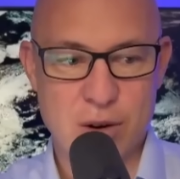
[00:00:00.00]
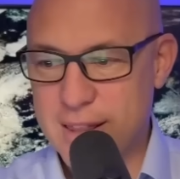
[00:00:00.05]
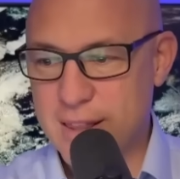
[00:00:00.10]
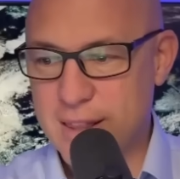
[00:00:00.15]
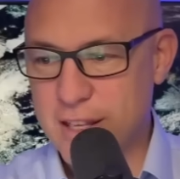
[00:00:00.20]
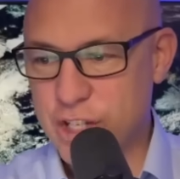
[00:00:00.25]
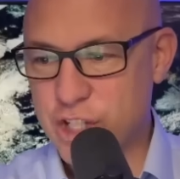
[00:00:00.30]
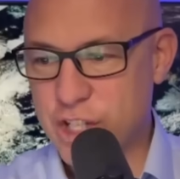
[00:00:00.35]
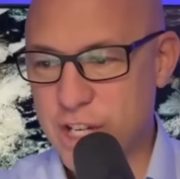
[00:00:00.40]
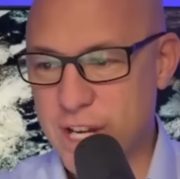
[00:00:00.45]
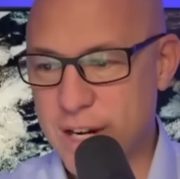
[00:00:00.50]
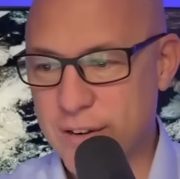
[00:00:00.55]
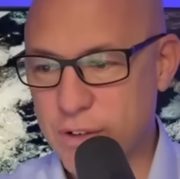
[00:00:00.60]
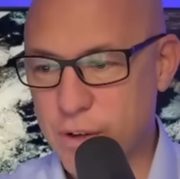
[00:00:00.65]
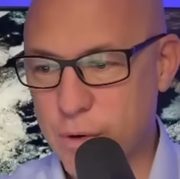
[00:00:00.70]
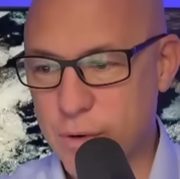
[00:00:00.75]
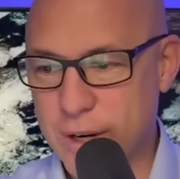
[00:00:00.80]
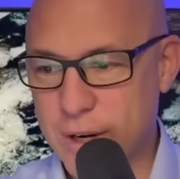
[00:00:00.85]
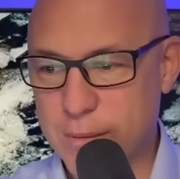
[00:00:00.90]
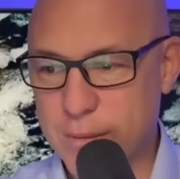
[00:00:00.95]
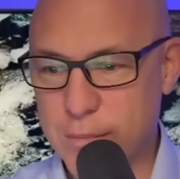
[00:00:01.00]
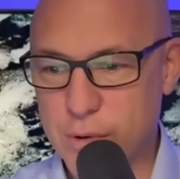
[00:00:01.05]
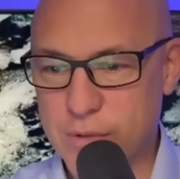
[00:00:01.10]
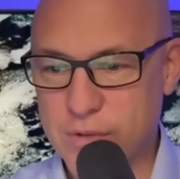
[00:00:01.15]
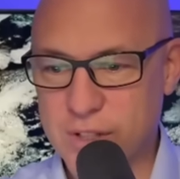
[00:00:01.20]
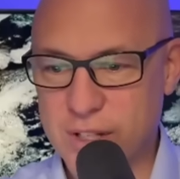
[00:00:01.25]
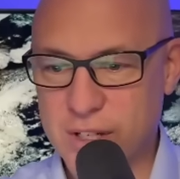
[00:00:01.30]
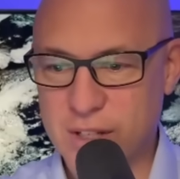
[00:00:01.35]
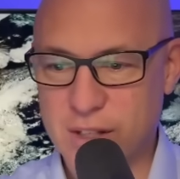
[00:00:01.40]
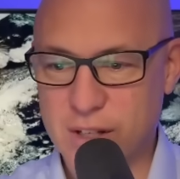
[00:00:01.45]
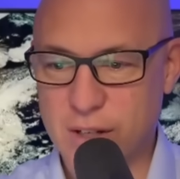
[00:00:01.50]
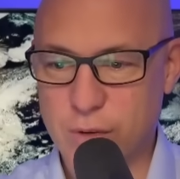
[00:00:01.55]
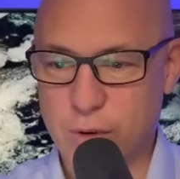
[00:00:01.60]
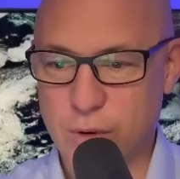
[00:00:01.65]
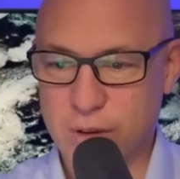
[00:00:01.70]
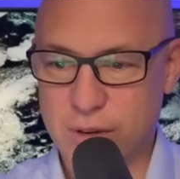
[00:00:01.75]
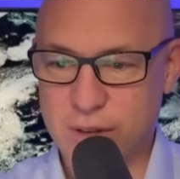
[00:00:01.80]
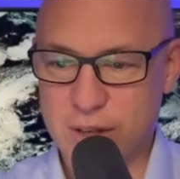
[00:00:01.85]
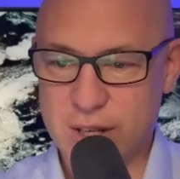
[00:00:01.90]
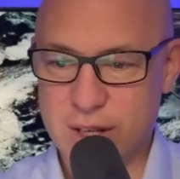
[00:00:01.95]
And this shot of cold air moves into the
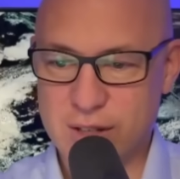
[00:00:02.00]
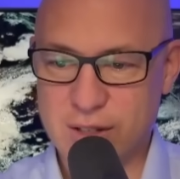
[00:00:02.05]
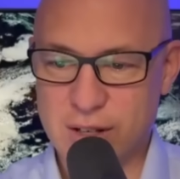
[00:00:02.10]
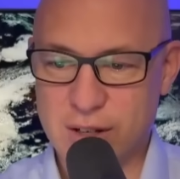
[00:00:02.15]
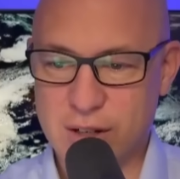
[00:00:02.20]
northeast.